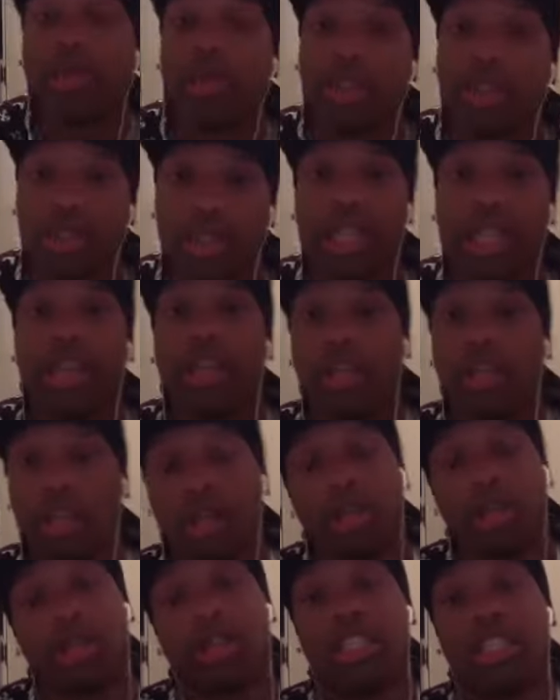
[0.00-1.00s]
you're saying.
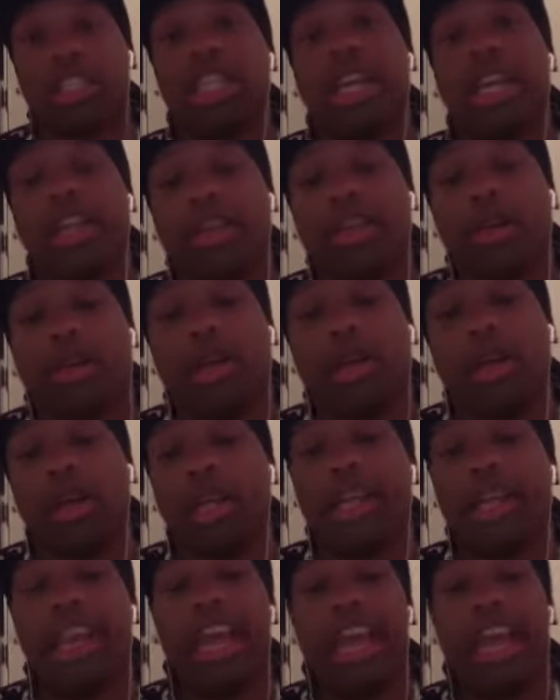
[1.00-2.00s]
Just like
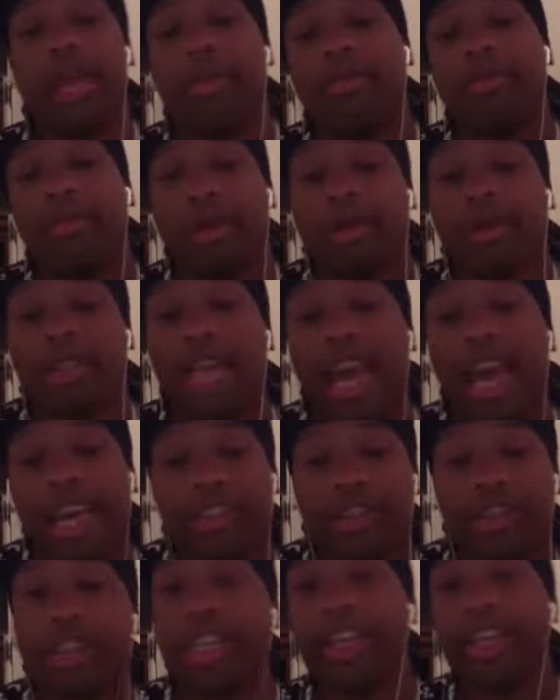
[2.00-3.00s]
name first,
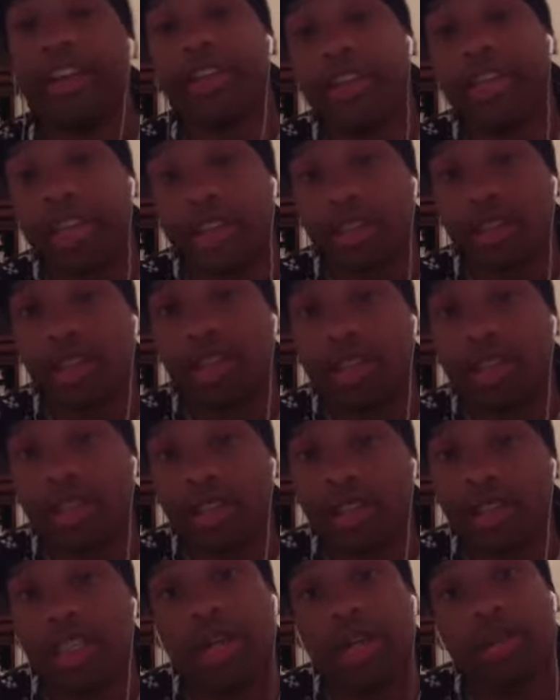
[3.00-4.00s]
actually hearing it.
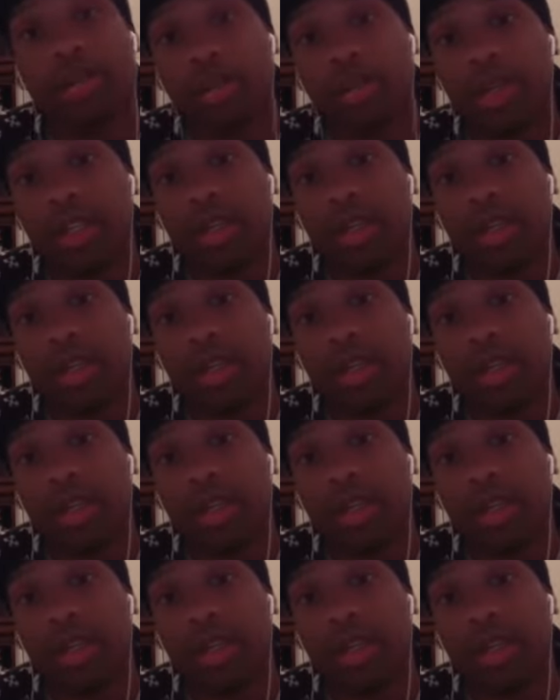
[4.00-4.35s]
Is that what you mean?